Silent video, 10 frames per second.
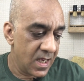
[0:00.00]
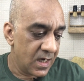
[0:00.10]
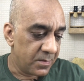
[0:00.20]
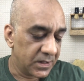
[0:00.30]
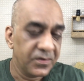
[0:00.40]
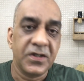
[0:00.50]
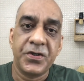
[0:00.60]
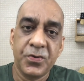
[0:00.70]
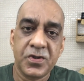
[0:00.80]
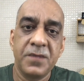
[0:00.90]
But there was a
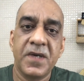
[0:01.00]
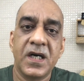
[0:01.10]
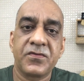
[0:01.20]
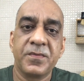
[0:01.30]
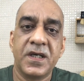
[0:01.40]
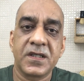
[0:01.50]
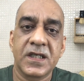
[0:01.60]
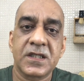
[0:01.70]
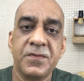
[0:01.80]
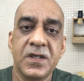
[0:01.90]
huge demand from our
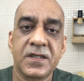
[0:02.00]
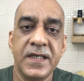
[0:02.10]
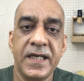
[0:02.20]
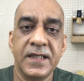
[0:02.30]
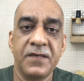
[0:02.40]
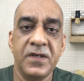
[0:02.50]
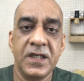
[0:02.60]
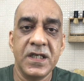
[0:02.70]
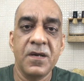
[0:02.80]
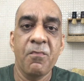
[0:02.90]
customers saying that we
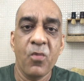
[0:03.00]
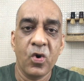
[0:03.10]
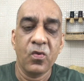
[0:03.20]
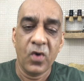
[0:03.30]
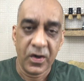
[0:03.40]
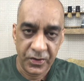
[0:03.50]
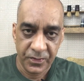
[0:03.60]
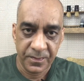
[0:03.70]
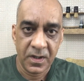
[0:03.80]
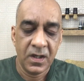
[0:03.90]
need more
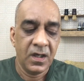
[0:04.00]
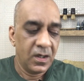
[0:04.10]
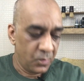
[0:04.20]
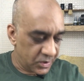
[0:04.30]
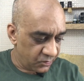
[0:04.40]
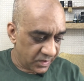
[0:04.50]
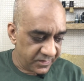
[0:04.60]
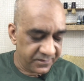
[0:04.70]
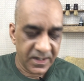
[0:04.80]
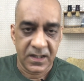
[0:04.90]
volume, which is what we
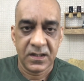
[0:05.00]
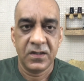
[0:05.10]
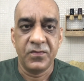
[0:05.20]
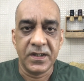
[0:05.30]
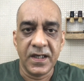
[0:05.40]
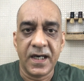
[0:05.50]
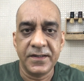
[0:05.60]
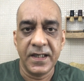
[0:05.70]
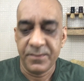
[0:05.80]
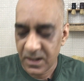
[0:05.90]
have done with the
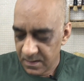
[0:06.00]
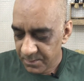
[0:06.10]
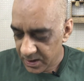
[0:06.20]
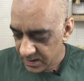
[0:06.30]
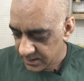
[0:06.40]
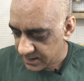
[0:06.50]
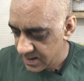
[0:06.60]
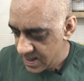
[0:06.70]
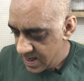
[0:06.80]
100 ml bottles.